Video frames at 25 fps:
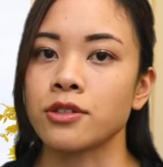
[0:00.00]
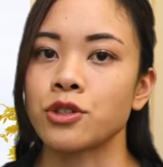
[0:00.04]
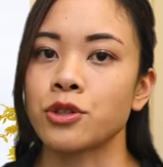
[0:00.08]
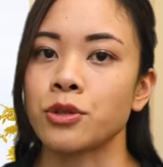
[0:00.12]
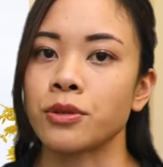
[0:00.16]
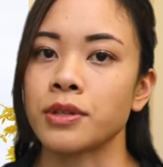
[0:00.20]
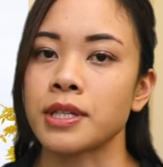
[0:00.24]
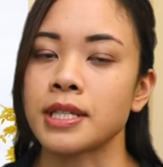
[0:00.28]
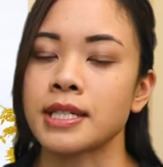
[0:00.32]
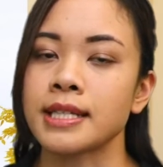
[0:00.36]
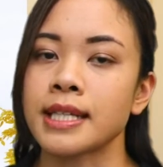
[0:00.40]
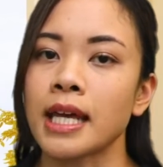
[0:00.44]
to
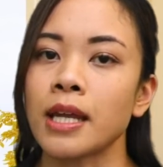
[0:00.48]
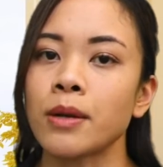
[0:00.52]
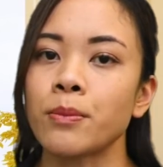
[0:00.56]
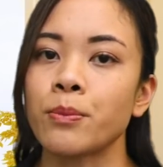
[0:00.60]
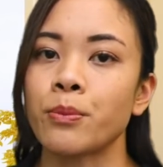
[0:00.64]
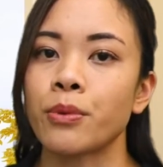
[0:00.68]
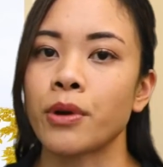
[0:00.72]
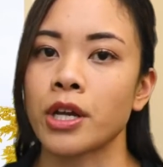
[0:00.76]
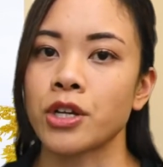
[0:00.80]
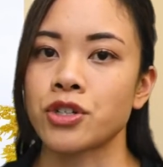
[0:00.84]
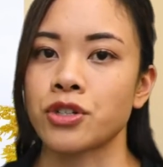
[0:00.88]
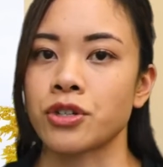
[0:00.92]
the set
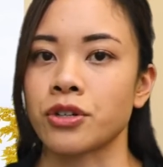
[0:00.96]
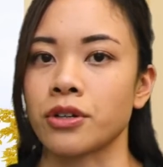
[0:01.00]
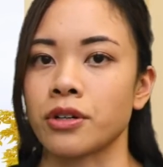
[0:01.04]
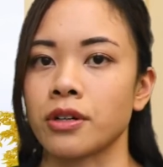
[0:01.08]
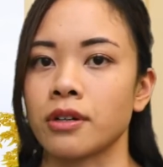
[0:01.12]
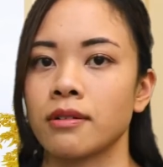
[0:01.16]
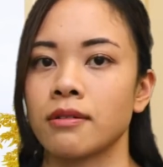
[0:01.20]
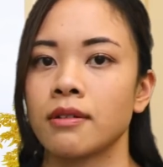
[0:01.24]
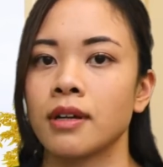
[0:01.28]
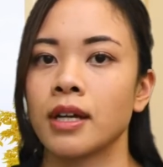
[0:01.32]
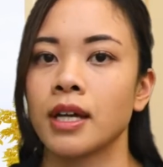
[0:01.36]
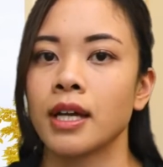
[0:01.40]
pressure
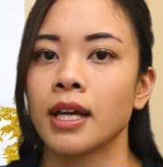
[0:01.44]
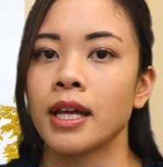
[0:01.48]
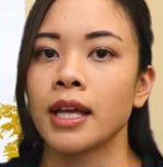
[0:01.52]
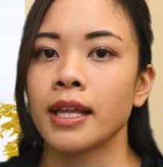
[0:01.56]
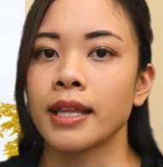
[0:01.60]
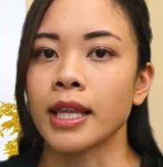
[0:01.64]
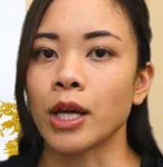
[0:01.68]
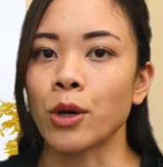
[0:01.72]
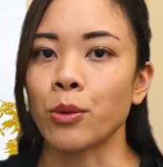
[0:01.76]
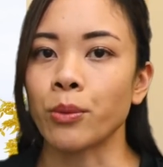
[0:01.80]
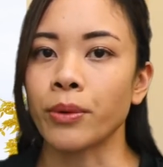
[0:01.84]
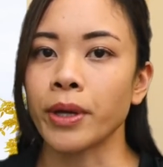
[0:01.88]

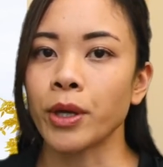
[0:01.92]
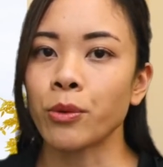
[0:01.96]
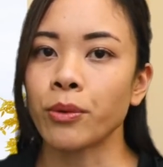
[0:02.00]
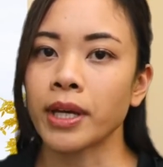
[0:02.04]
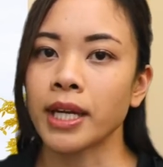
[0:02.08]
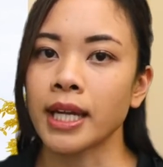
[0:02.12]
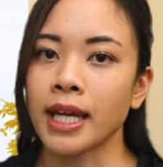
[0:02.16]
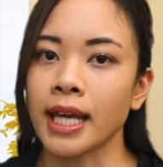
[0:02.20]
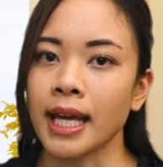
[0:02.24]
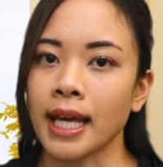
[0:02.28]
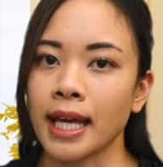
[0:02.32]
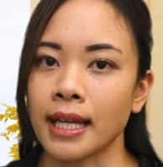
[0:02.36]
that we went
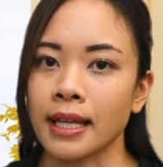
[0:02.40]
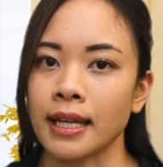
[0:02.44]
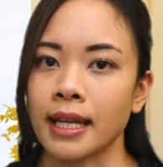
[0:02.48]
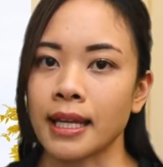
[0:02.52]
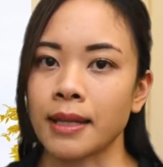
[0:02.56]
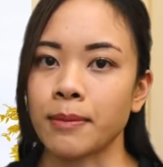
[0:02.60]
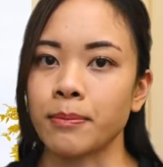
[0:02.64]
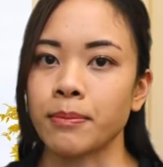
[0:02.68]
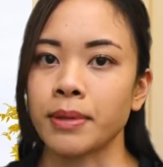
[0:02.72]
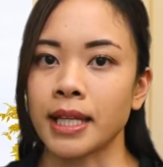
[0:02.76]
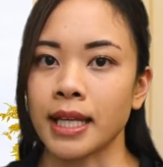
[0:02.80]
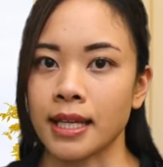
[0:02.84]
ahead
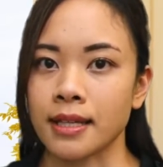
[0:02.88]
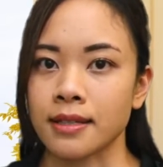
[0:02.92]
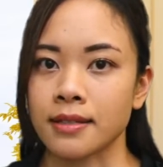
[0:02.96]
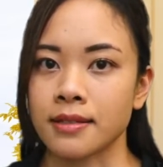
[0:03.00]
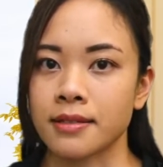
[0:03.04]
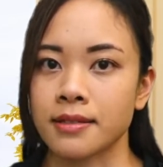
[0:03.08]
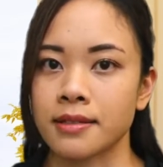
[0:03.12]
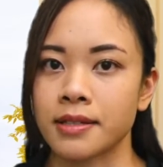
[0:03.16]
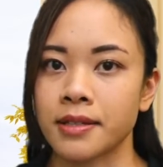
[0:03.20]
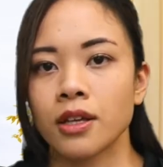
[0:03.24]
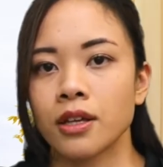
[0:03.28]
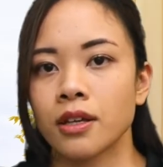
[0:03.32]
and
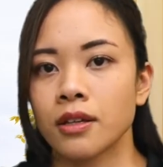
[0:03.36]
placed.